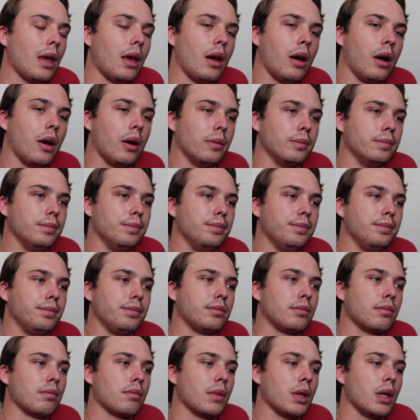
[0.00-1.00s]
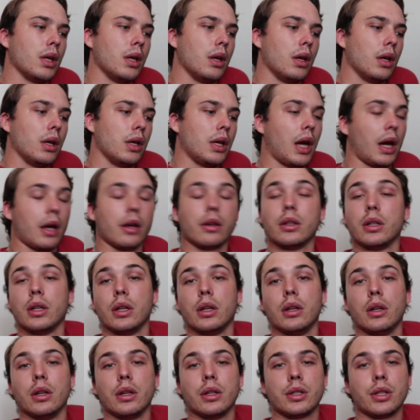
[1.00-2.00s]
Yeah.
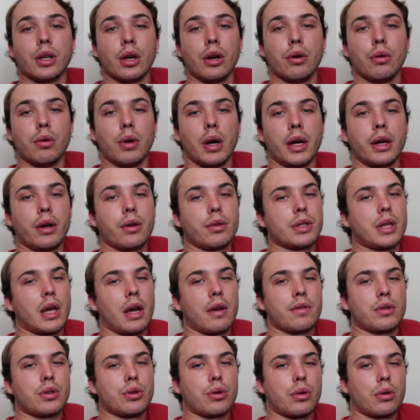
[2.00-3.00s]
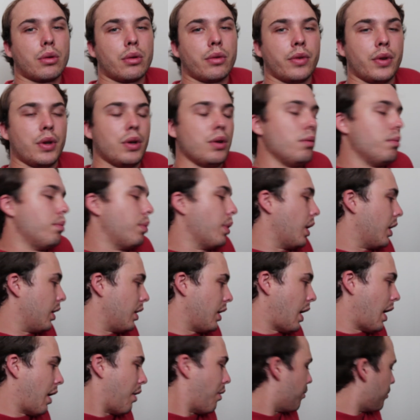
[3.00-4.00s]
So I know it's kind of a short review, but
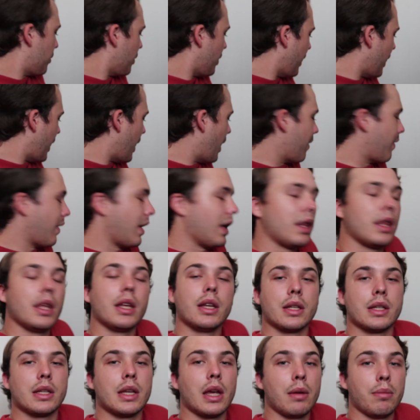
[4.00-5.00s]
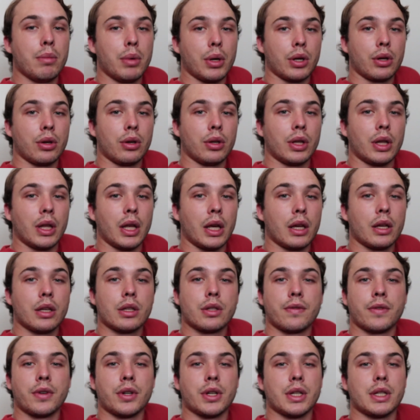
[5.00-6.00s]
I don't really have anything to say but good things
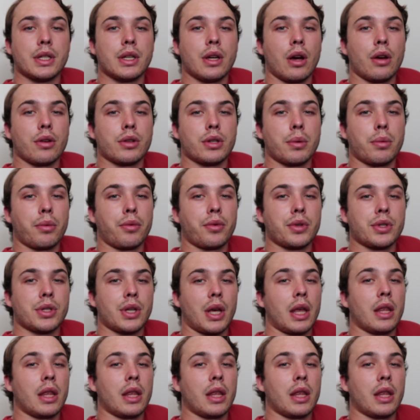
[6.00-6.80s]
for DC audio subwoofers.